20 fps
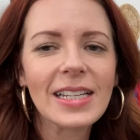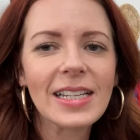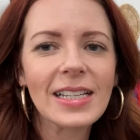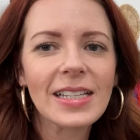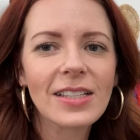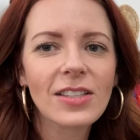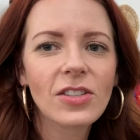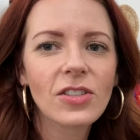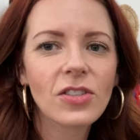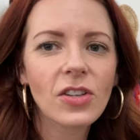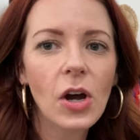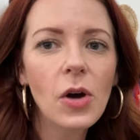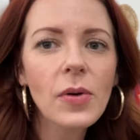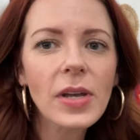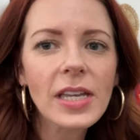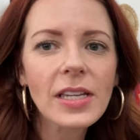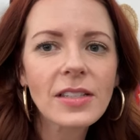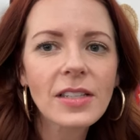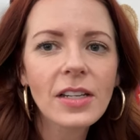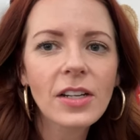is so
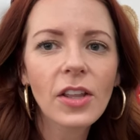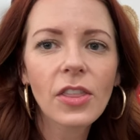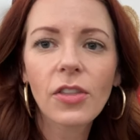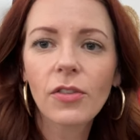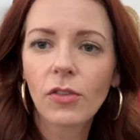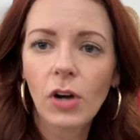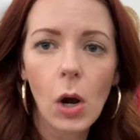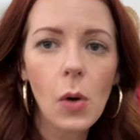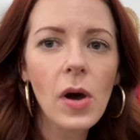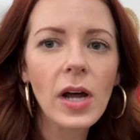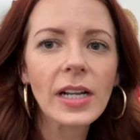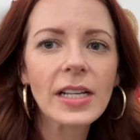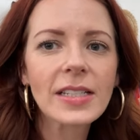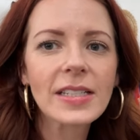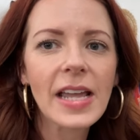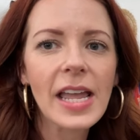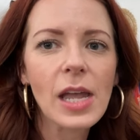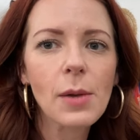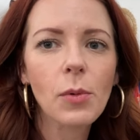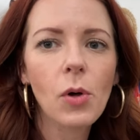easy to throw on a
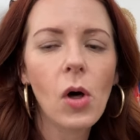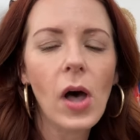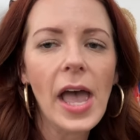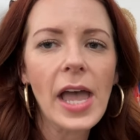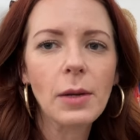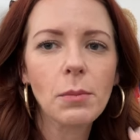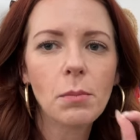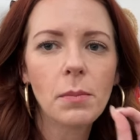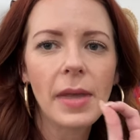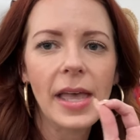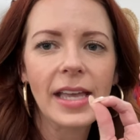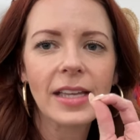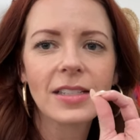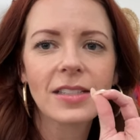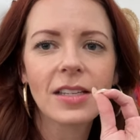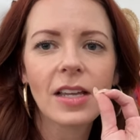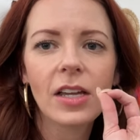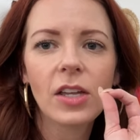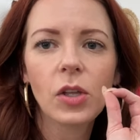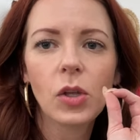table and
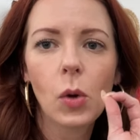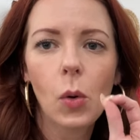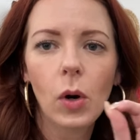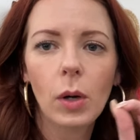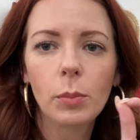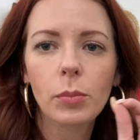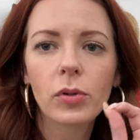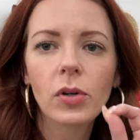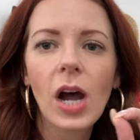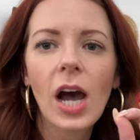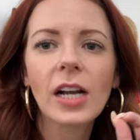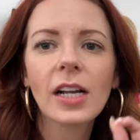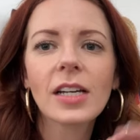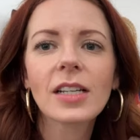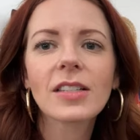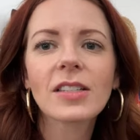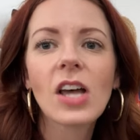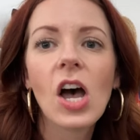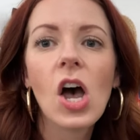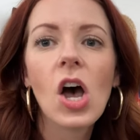makes your
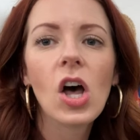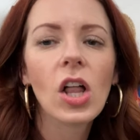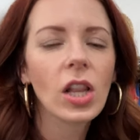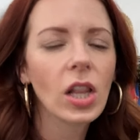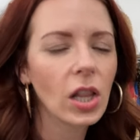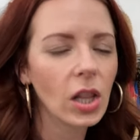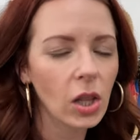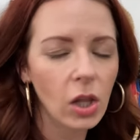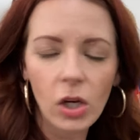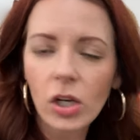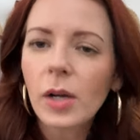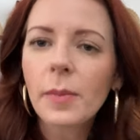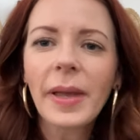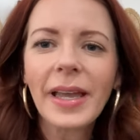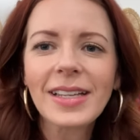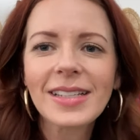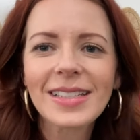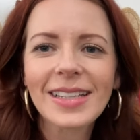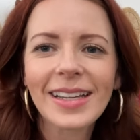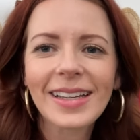products look
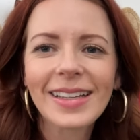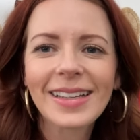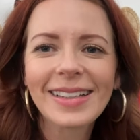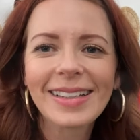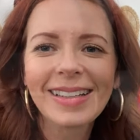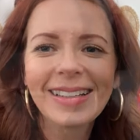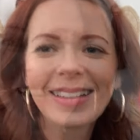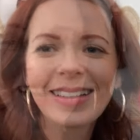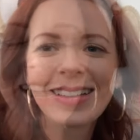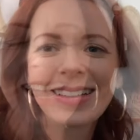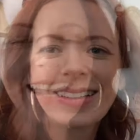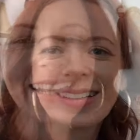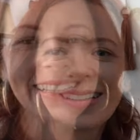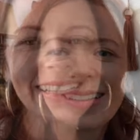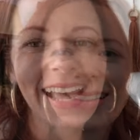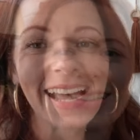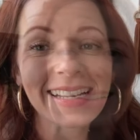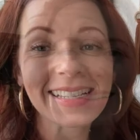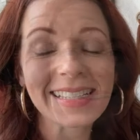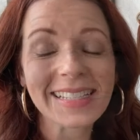amazing. And
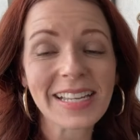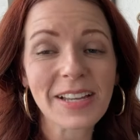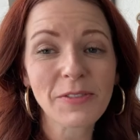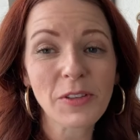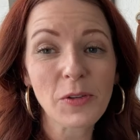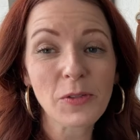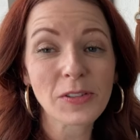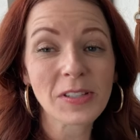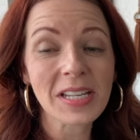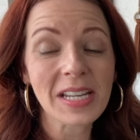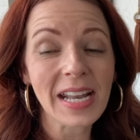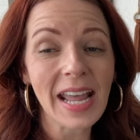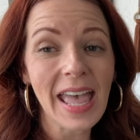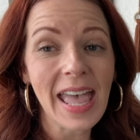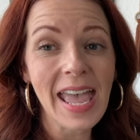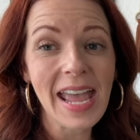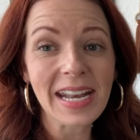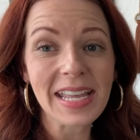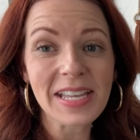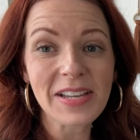lastly, if you've seen
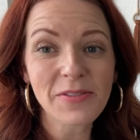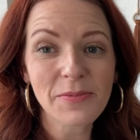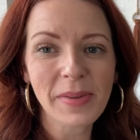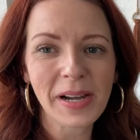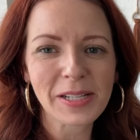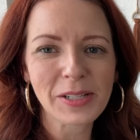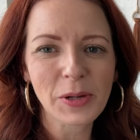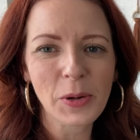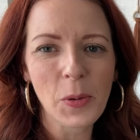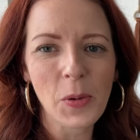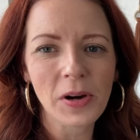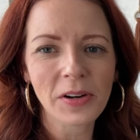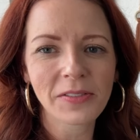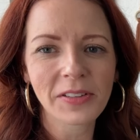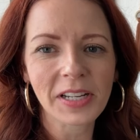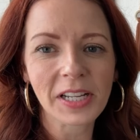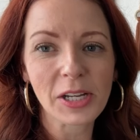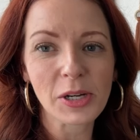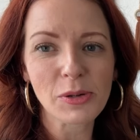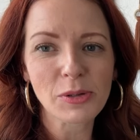any of my decor
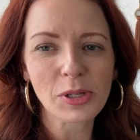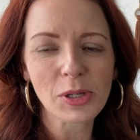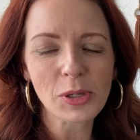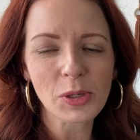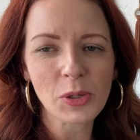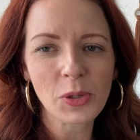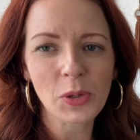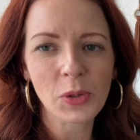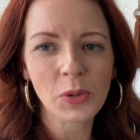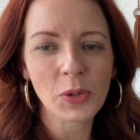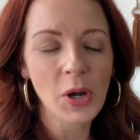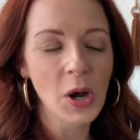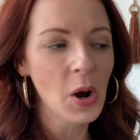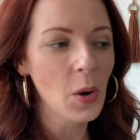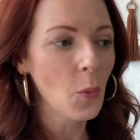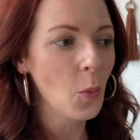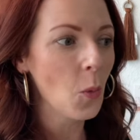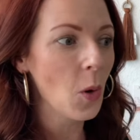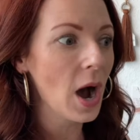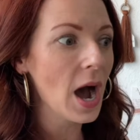videos, you know
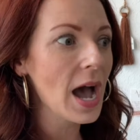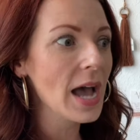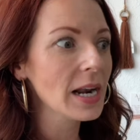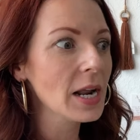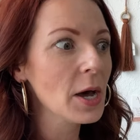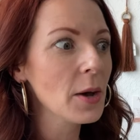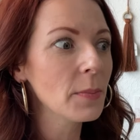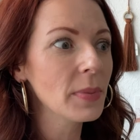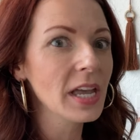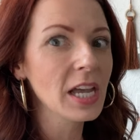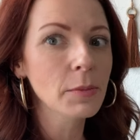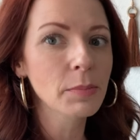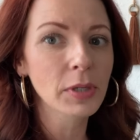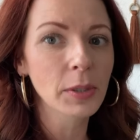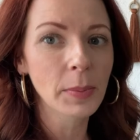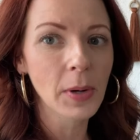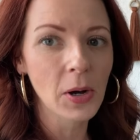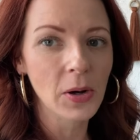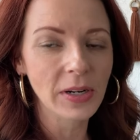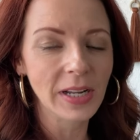what a big
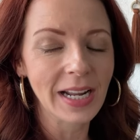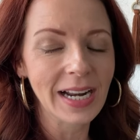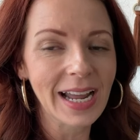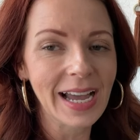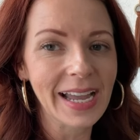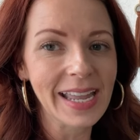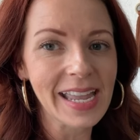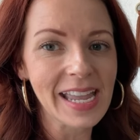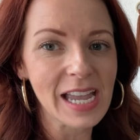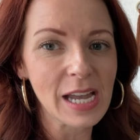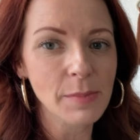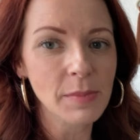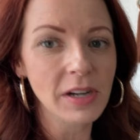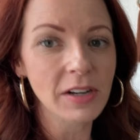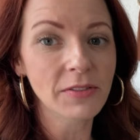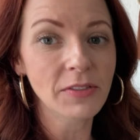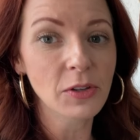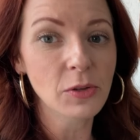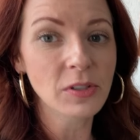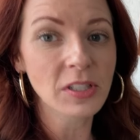proponent I am
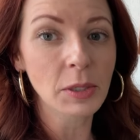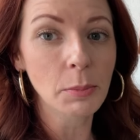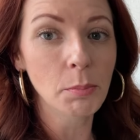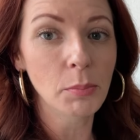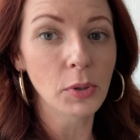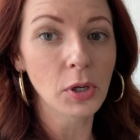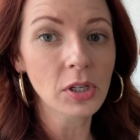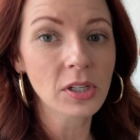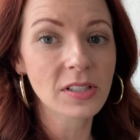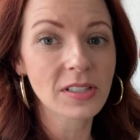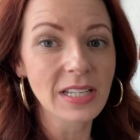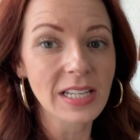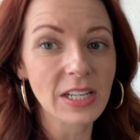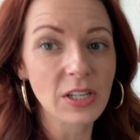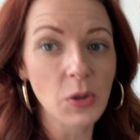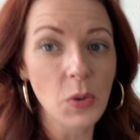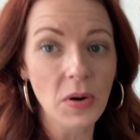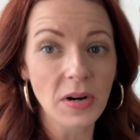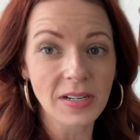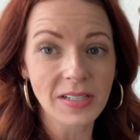of using books in your